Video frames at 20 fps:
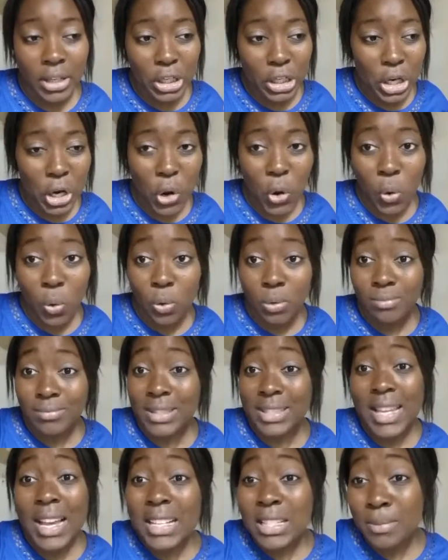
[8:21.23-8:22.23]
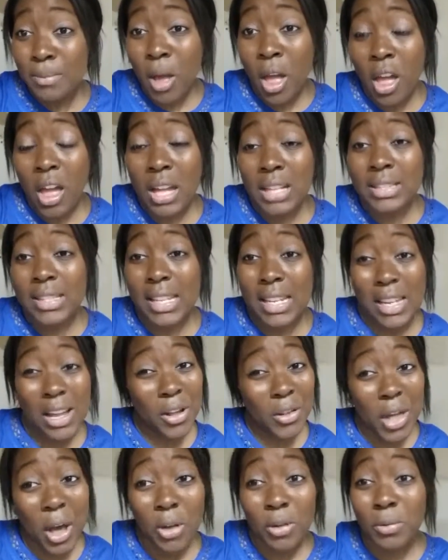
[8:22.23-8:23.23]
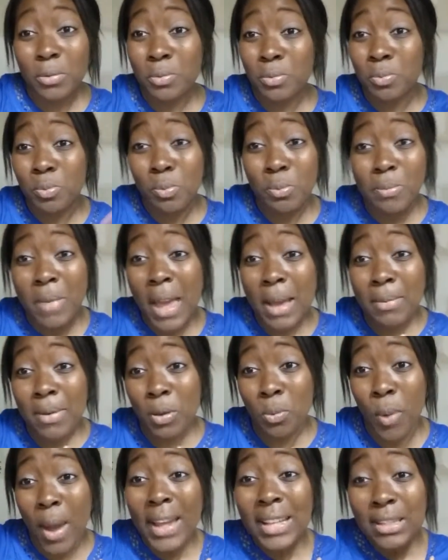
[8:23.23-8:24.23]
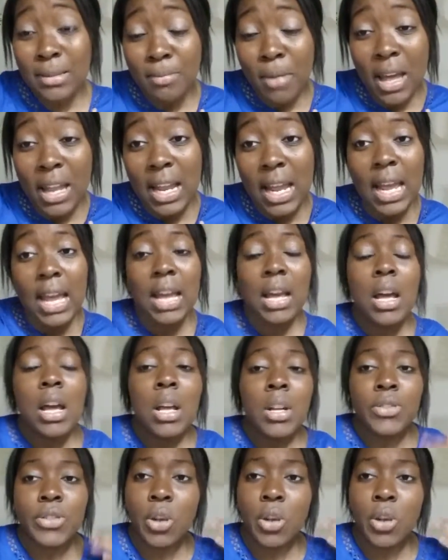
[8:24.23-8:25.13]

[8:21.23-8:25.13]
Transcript: you know, 6 months, and that will make me waste money.